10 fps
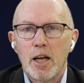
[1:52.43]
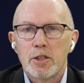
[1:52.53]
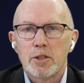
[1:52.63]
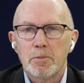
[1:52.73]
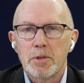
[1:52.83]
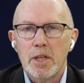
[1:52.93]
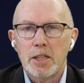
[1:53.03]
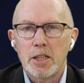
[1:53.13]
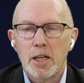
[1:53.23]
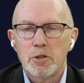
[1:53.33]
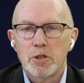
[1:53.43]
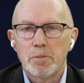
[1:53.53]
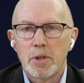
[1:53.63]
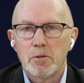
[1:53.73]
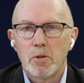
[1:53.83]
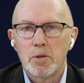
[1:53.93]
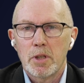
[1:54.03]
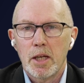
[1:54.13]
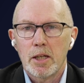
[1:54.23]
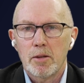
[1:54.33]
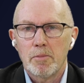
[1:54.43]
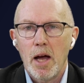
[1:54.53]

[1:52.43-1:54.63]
substantially outstripping growth in income.